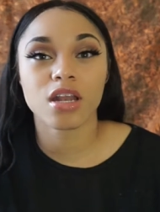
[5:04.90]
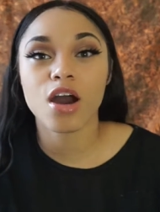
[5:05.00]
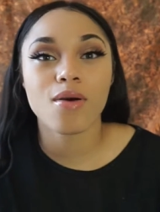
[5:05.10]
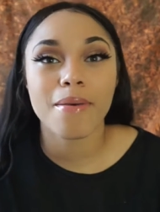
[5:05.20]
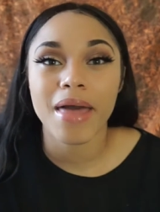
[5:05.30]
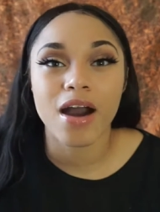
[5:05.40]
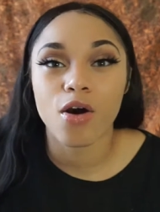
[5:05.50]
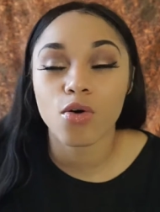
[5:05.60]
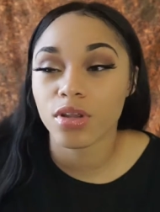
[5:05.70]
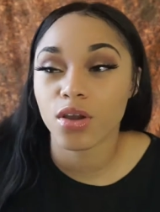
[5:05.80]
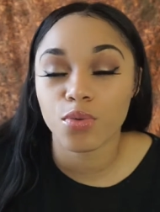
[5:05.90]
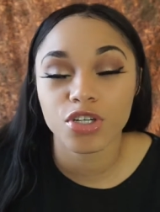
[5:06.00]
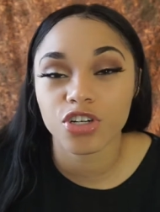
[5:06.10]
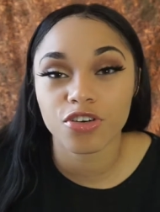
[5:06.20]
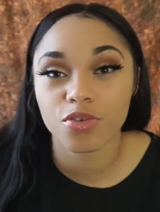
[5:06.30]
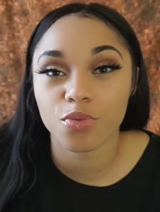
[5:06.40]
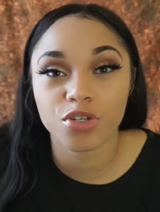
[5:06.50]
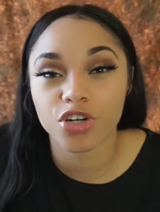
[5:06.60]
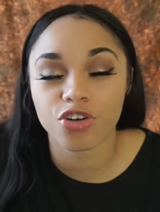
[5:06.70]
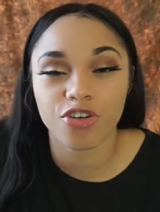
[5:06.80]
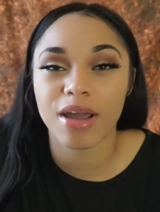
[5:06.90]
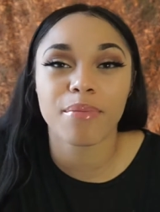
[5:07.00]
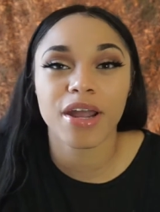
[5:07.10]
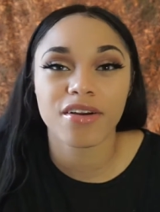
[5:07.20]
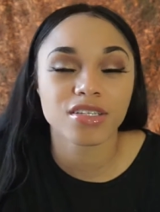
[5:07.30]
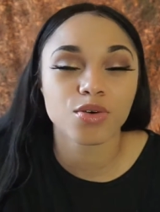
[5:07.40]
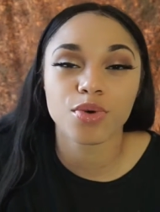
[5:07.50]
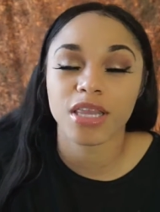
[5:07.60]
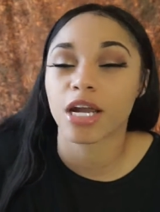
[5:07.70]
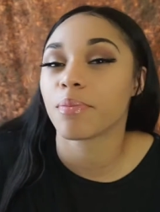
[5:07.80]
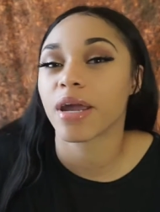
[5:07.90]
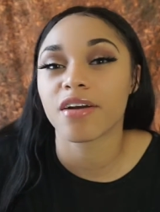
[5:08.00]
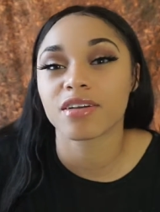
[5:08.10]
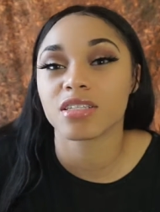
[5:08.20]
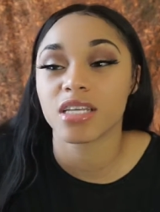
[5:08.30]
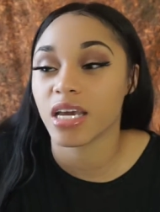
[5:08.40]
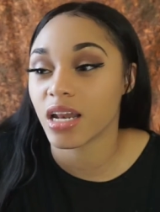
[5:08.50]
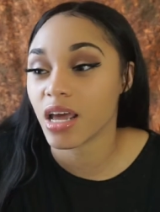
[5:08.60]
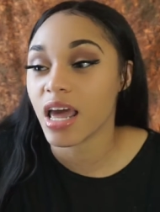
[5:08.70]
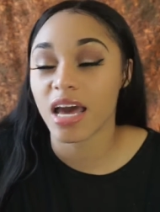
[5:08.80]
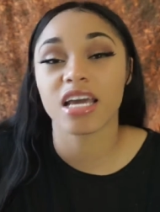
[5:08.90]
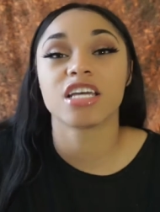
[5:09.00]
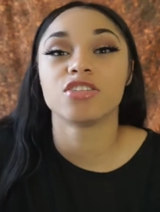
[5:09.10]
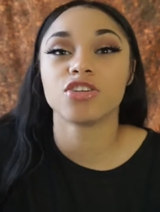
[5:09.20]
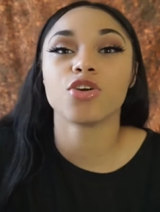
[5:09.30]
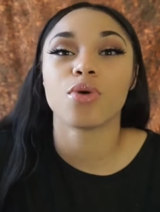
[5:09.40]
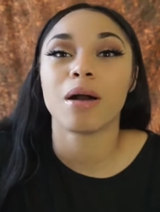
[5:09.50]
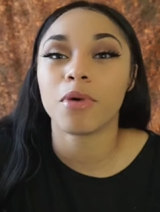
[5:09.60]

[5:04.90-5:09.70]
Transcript: no, I'm not holding what your grandparents and what their parents did against you.